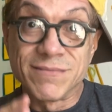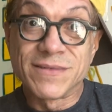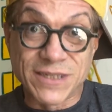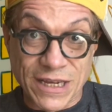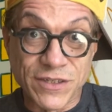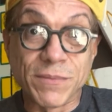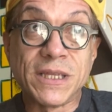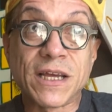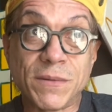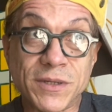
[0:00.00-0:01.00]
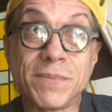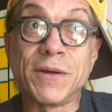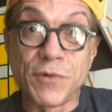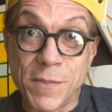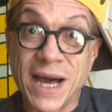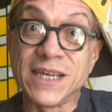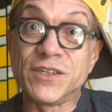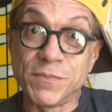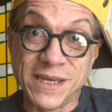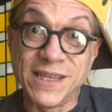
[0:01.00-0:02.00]
if there's something that comes up that
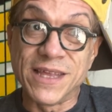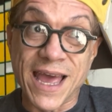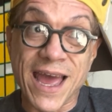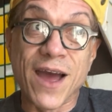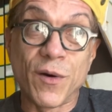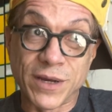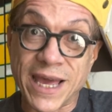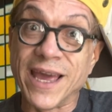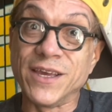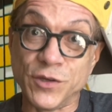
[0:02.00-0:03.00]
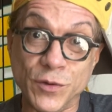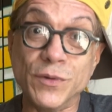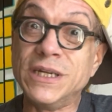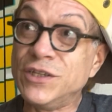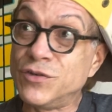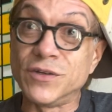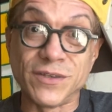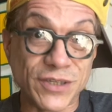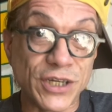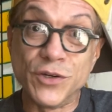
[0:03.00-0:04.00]
reminds me that, okay, you need to
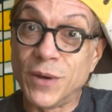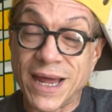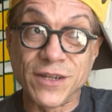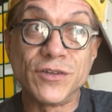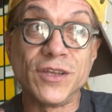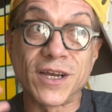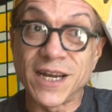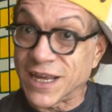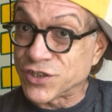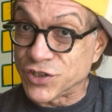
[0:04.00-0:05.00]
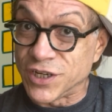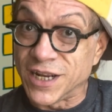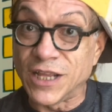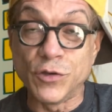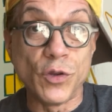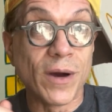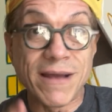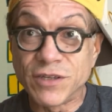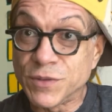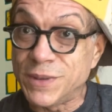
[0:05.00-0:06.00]
continue adding to the collection, and you don't
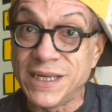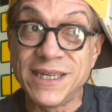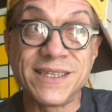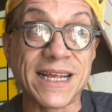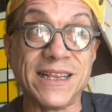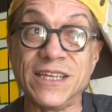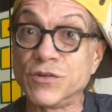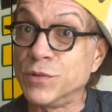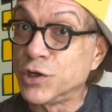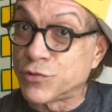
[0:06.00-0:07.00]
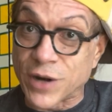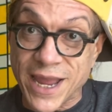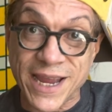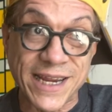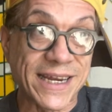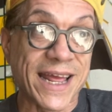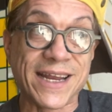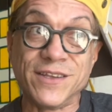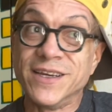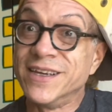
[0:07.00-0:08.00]
have this piece, and this will look great,
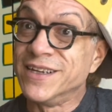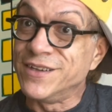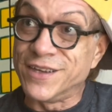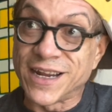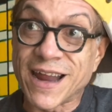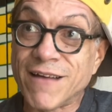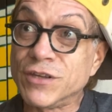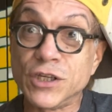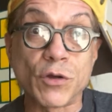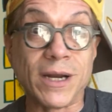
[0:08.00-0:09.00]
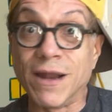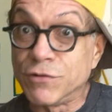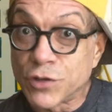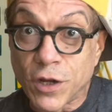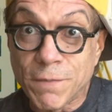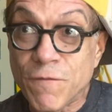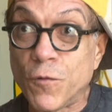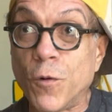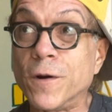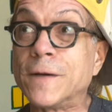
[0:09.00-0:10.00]
and you gotta have this, or I never saw it
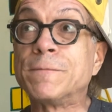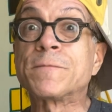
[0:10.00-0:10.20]
before.